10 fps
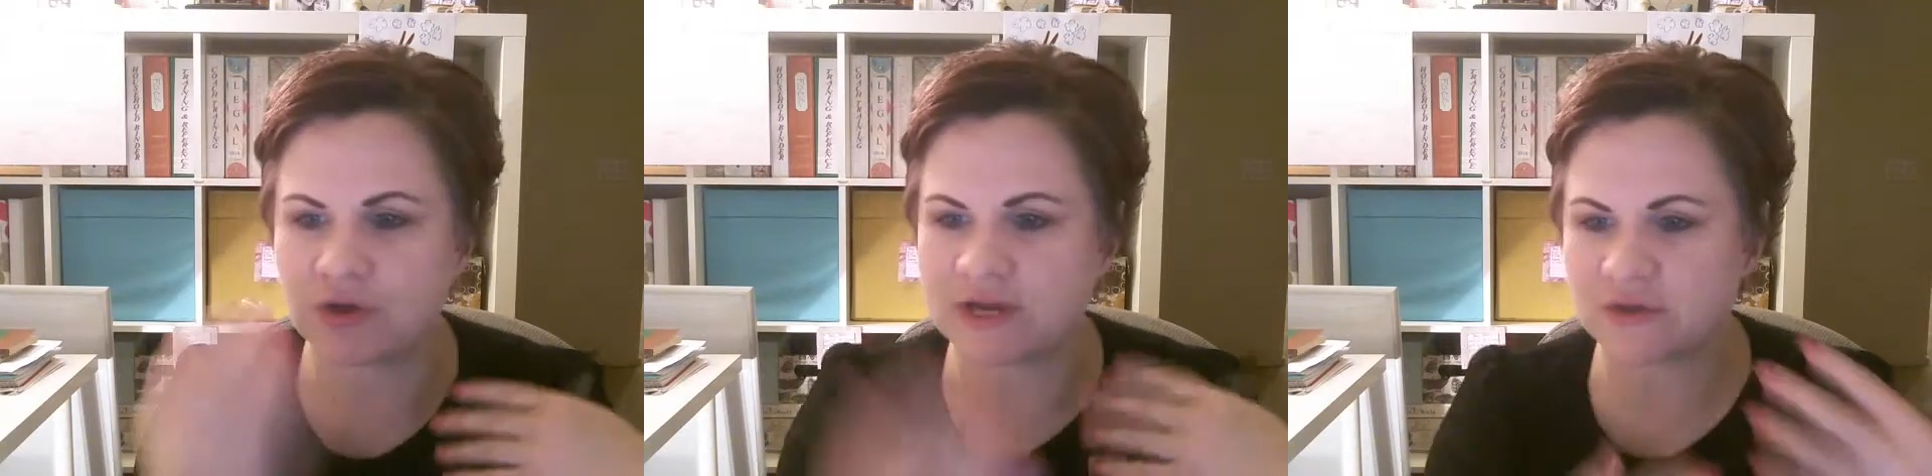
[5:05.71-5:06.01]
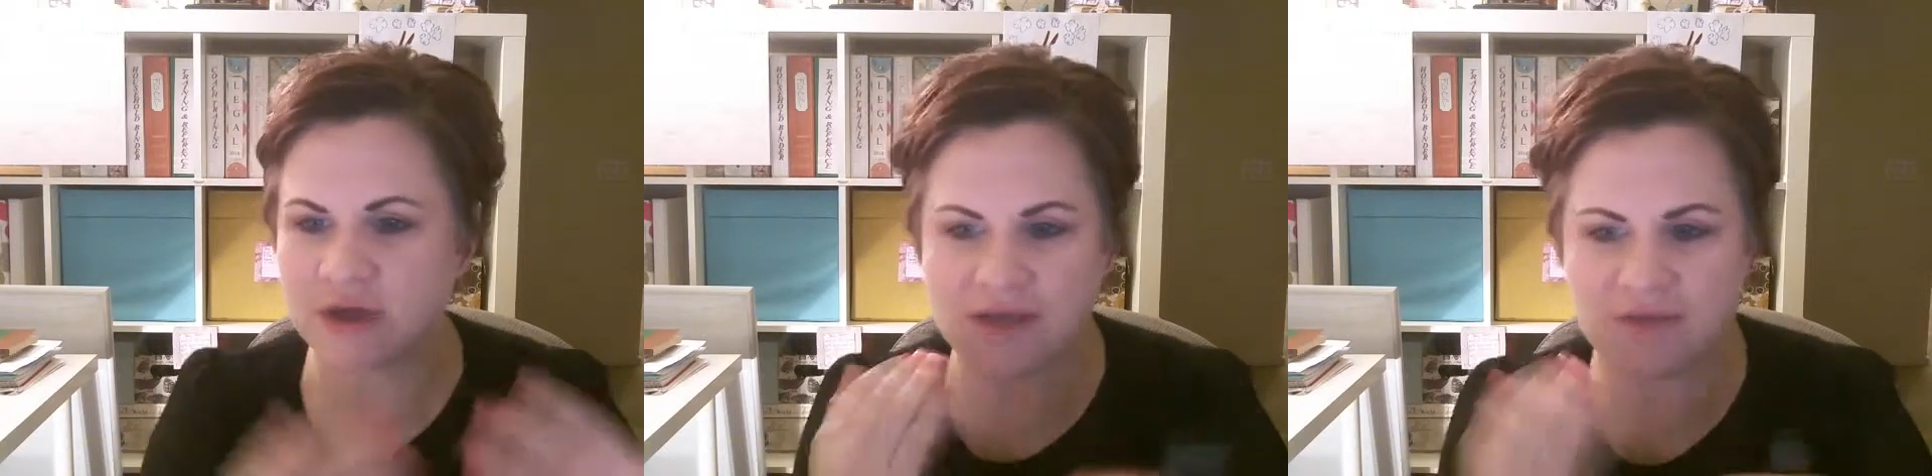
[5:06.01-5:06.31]
guys
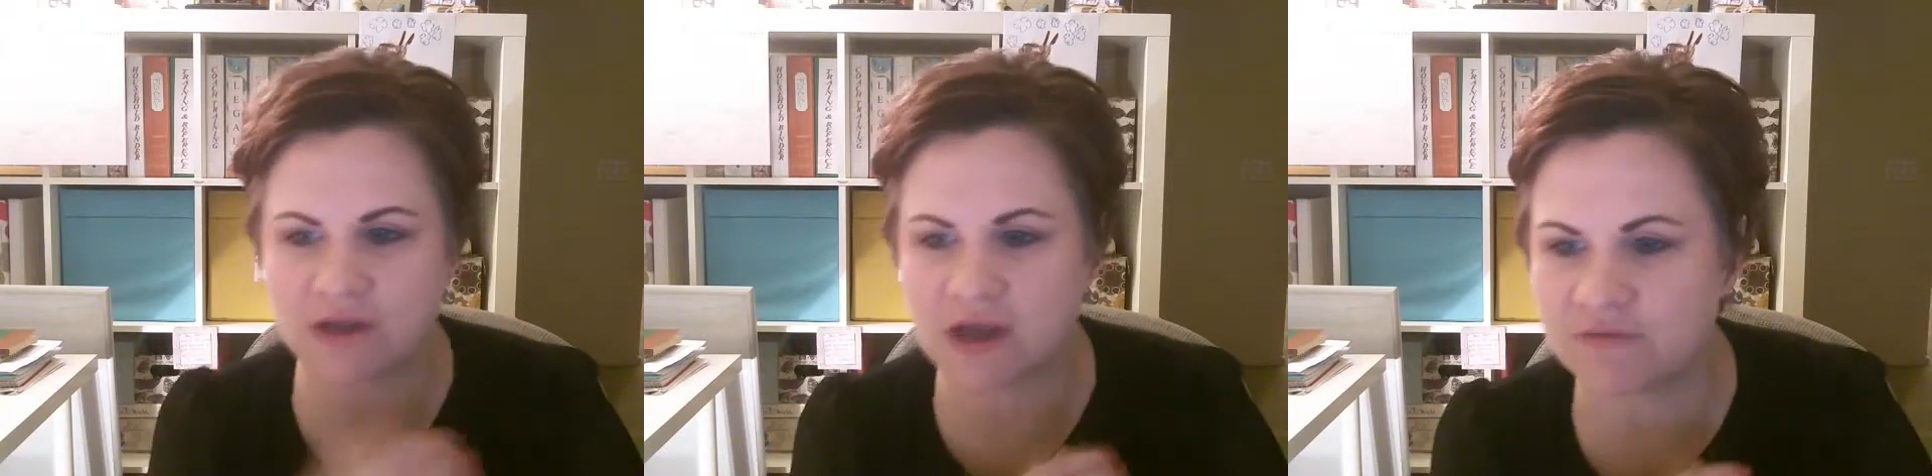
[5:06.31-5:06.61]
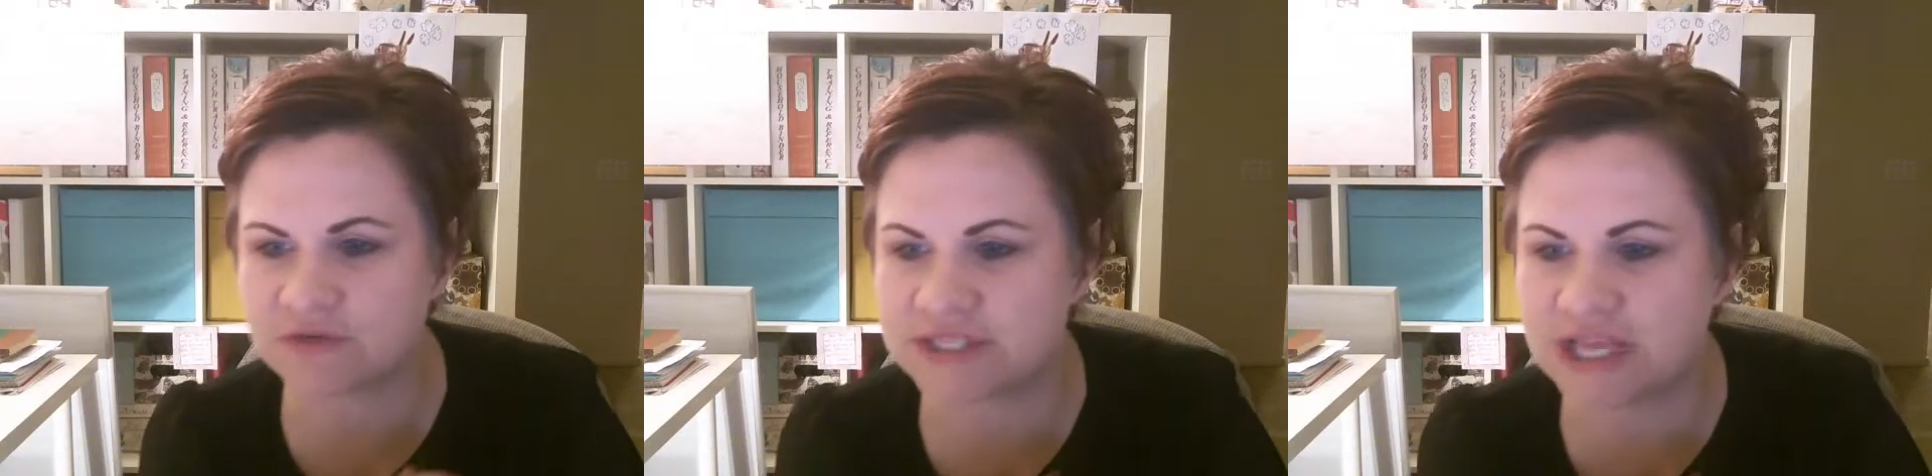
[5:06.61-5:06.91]
are having a
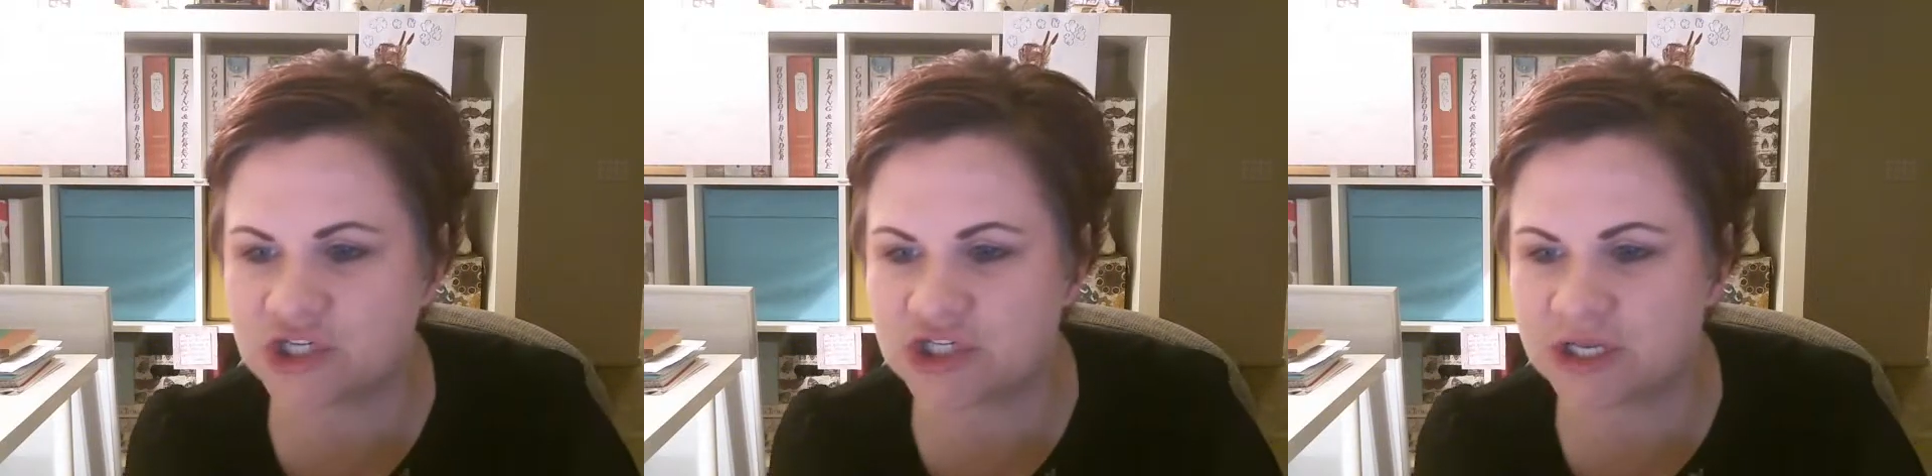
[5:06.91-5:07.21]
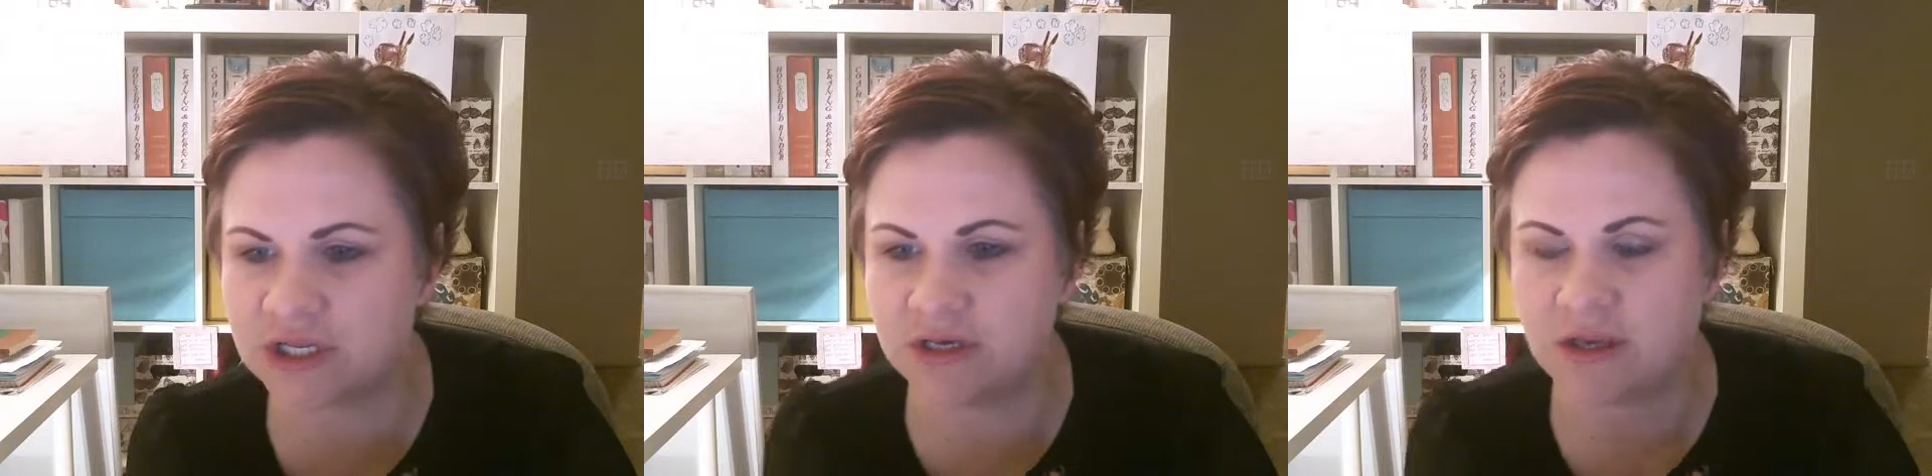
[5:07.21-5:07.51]

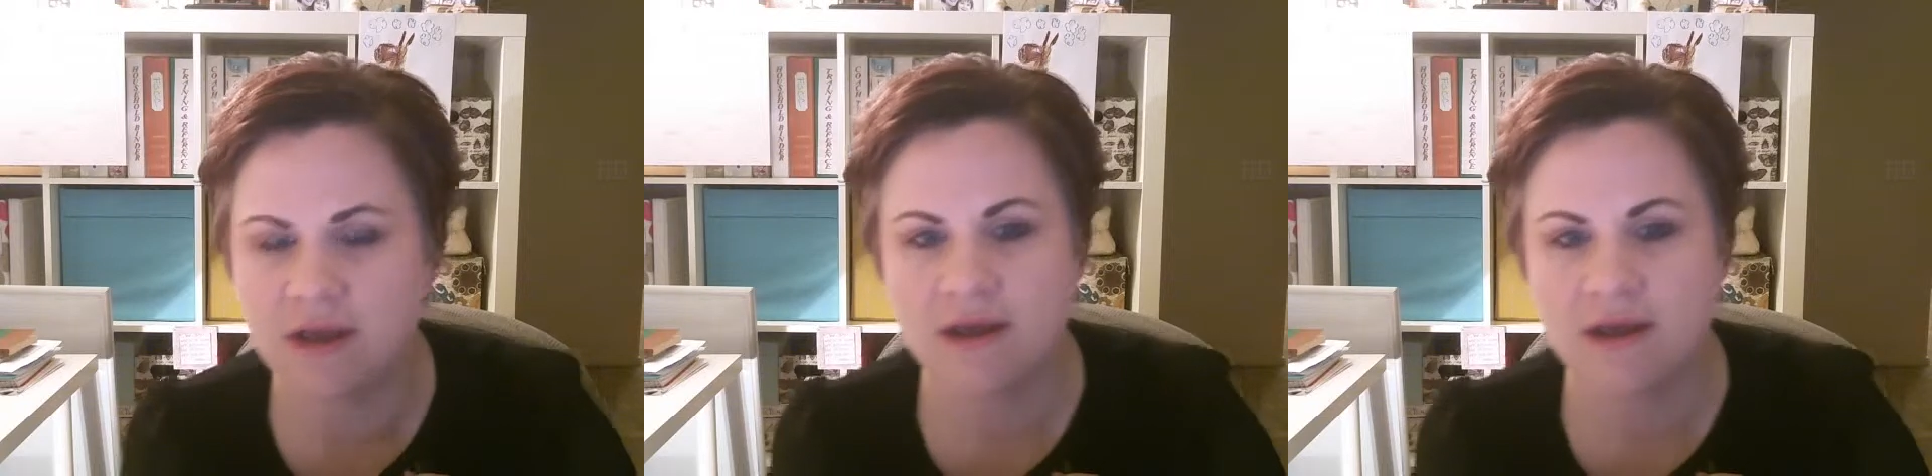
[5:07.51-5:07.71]
conversation,